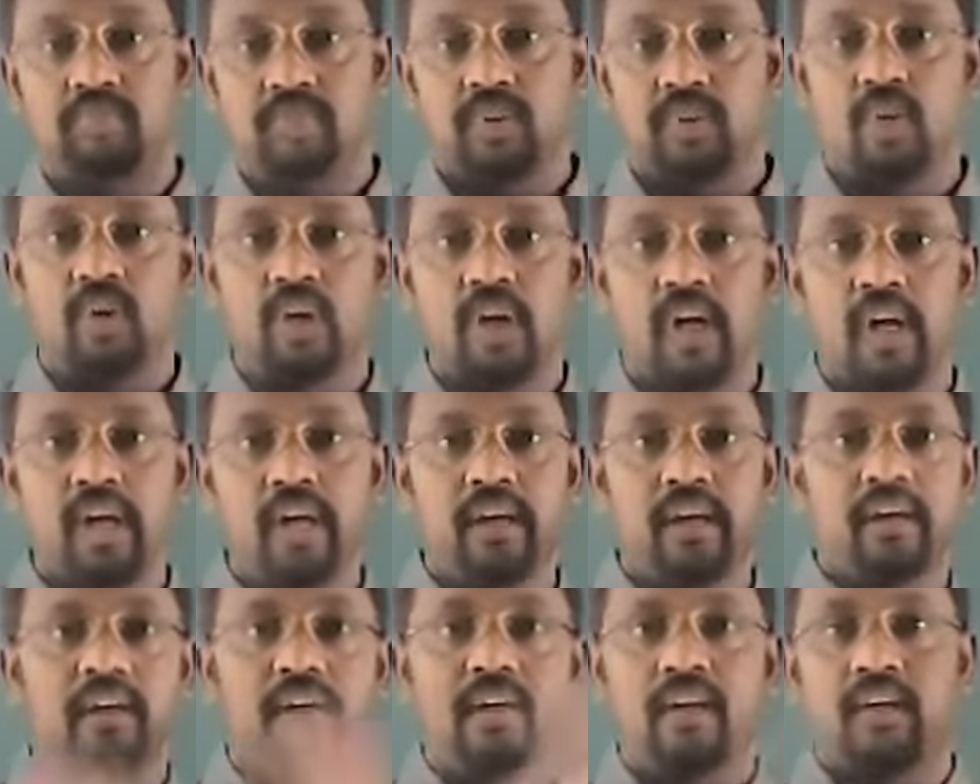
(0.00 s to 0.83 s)

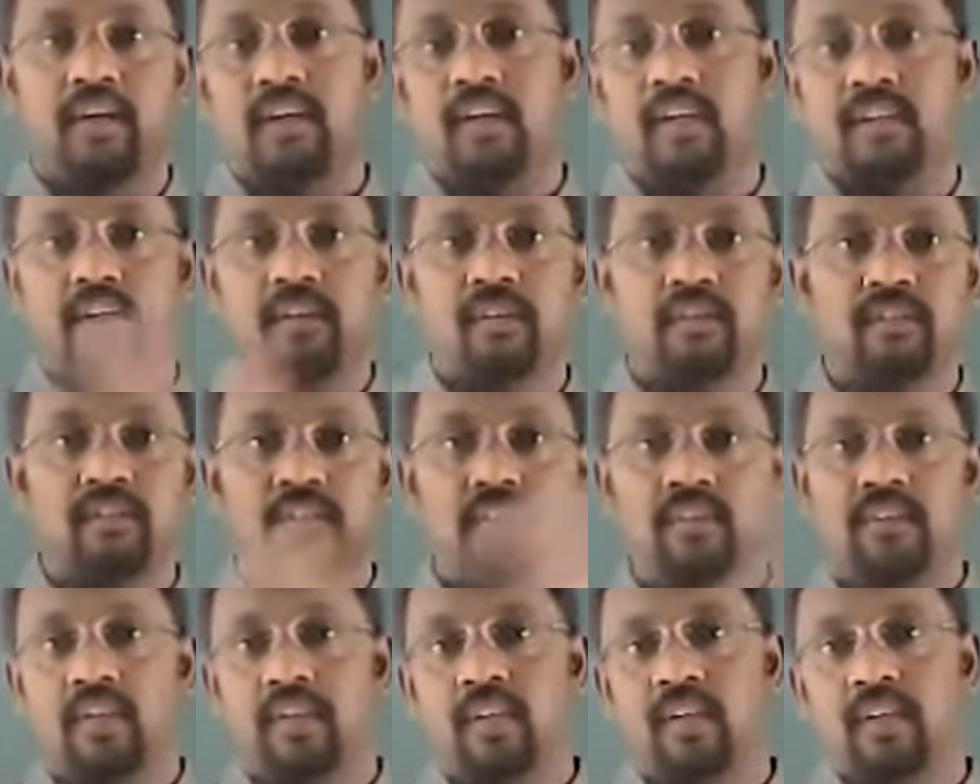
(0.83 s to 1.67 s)
Okay?
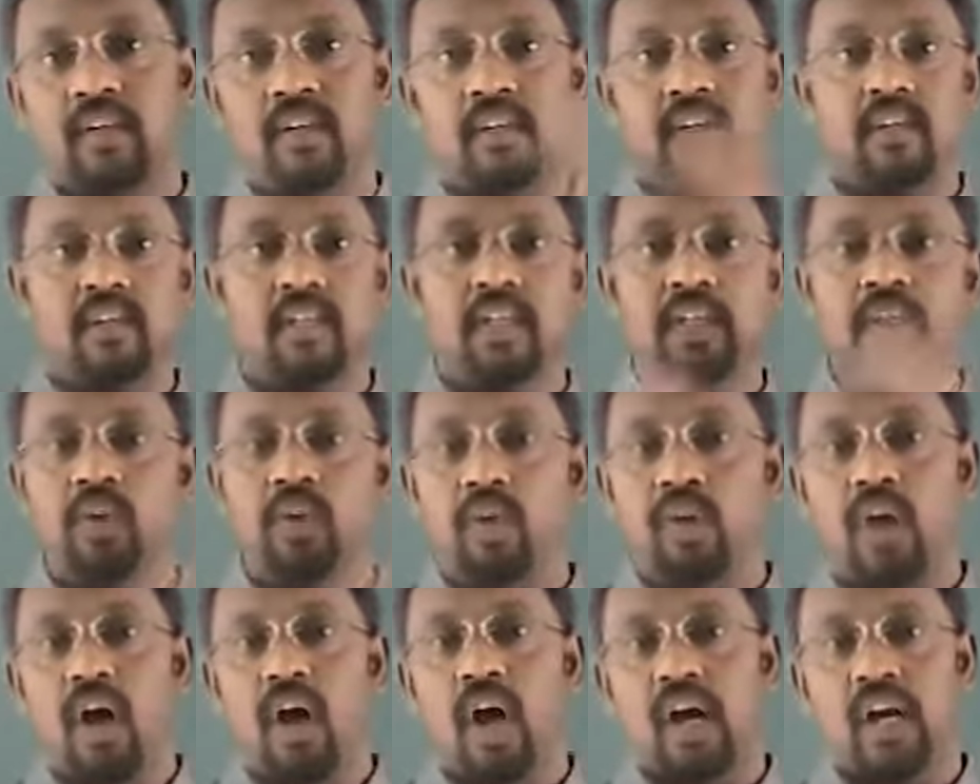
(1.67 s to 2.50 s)
The
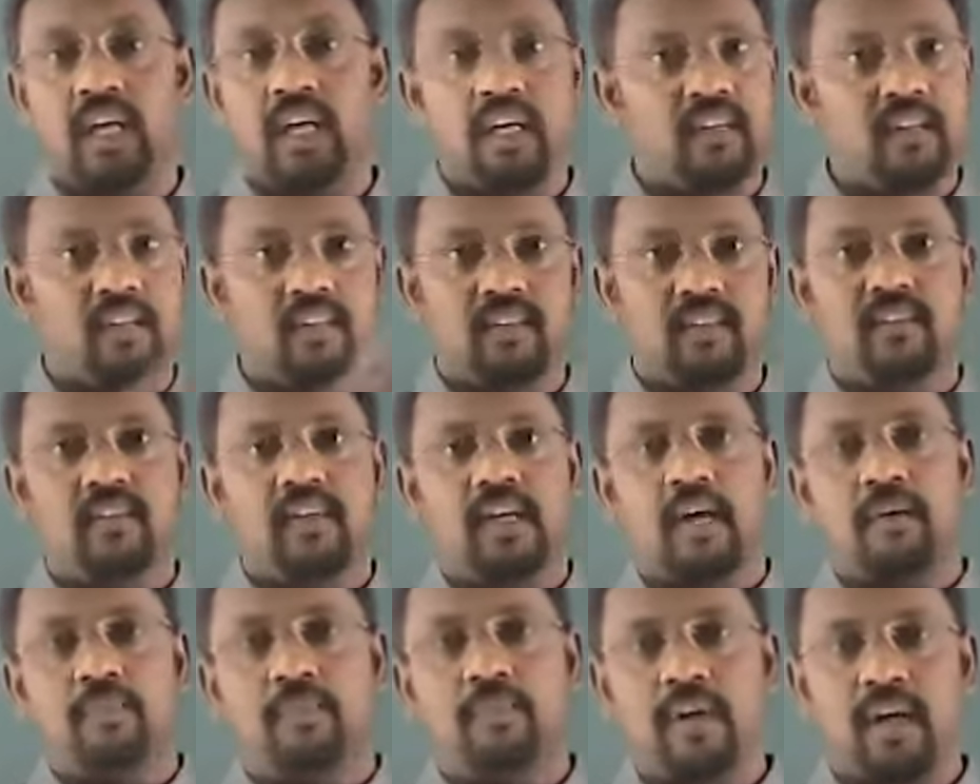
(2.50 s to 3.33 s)
Idurgali will
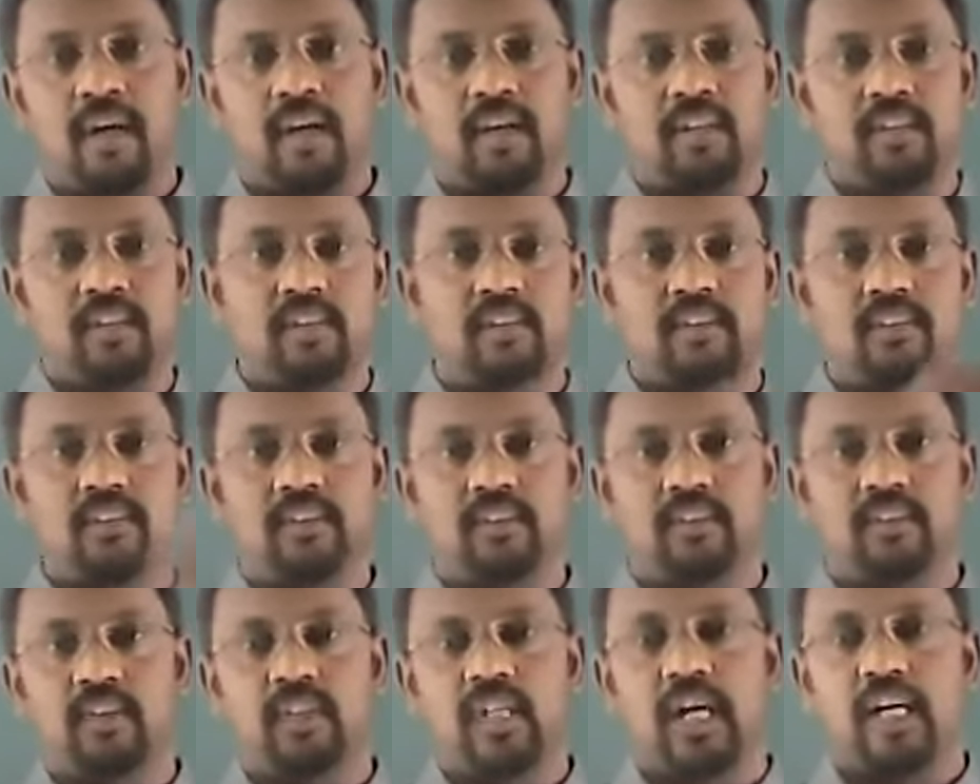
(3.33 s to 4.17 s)
come now.
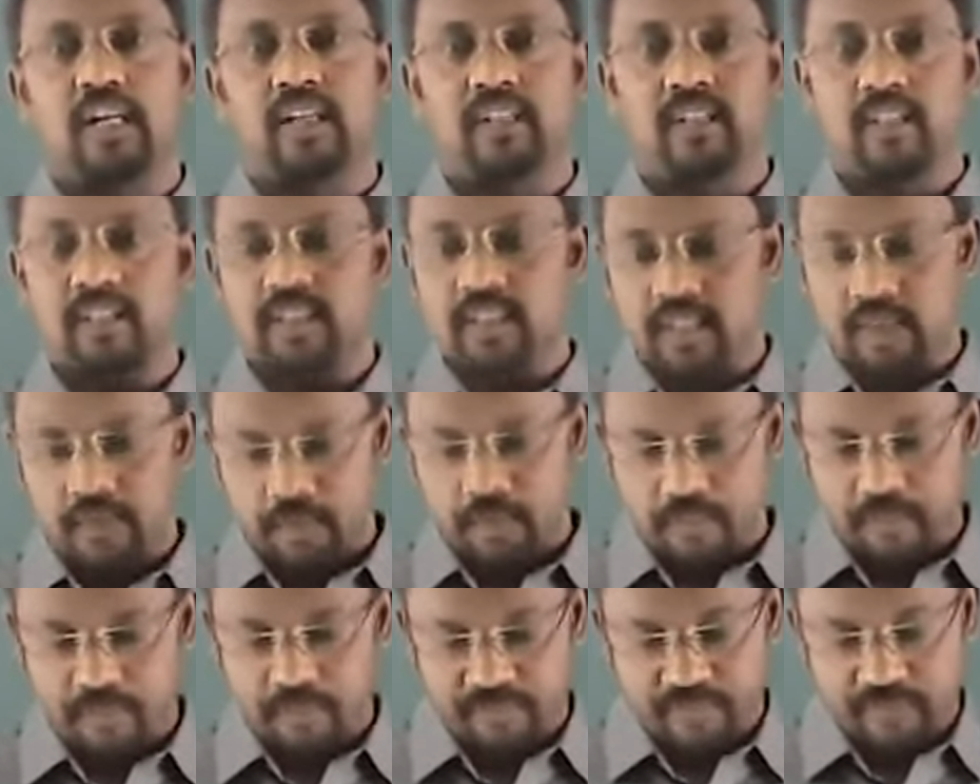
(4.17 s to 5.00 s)
So
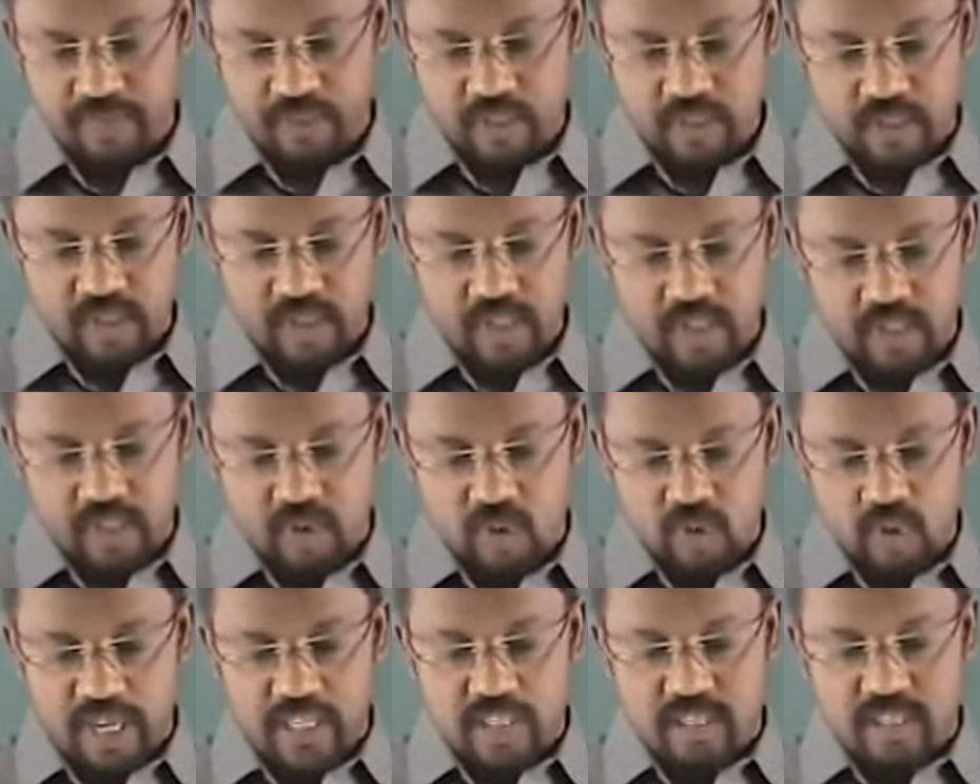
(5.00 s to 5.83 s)
that,
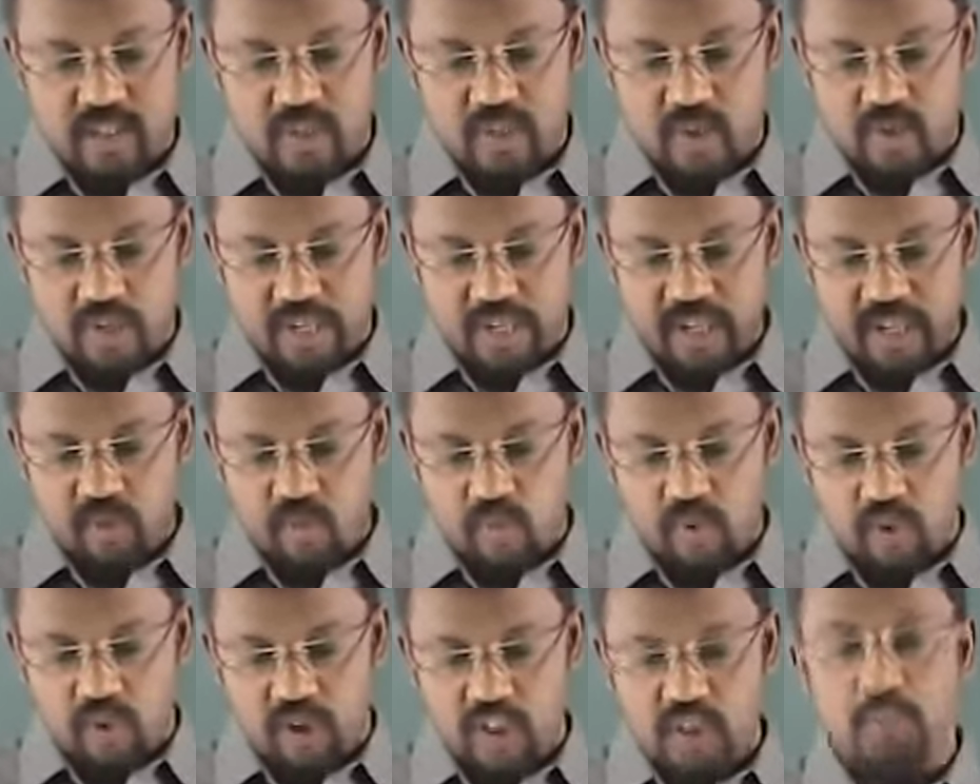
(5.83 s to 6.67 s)
so a tree
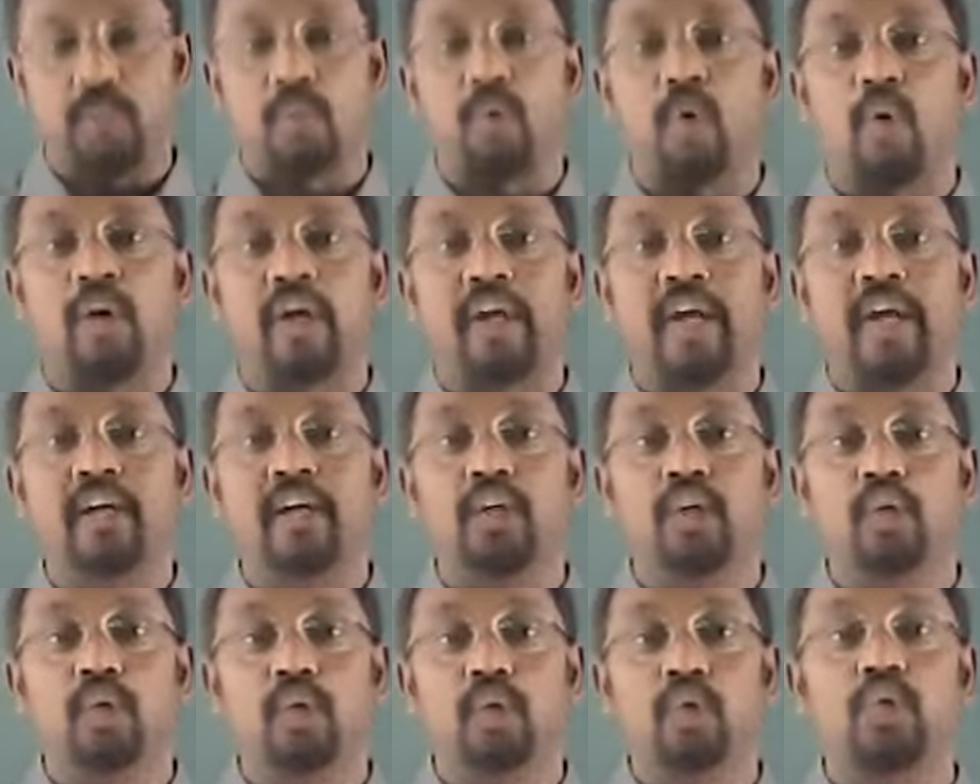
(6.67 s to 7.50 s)
was broken
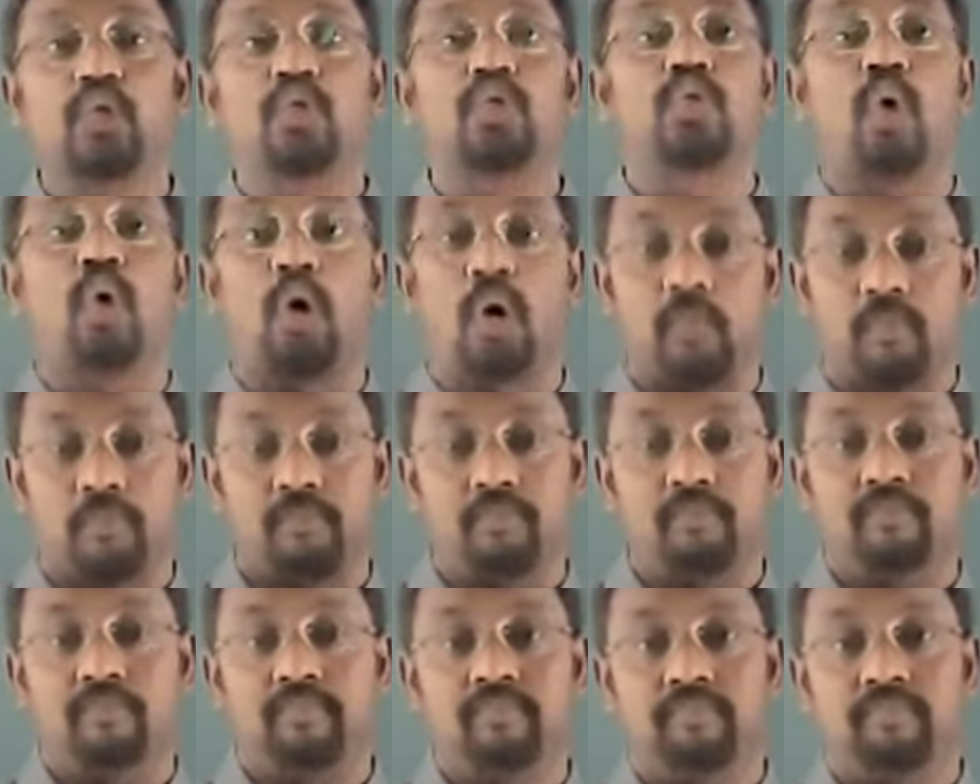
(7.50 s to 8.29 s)
due to storm.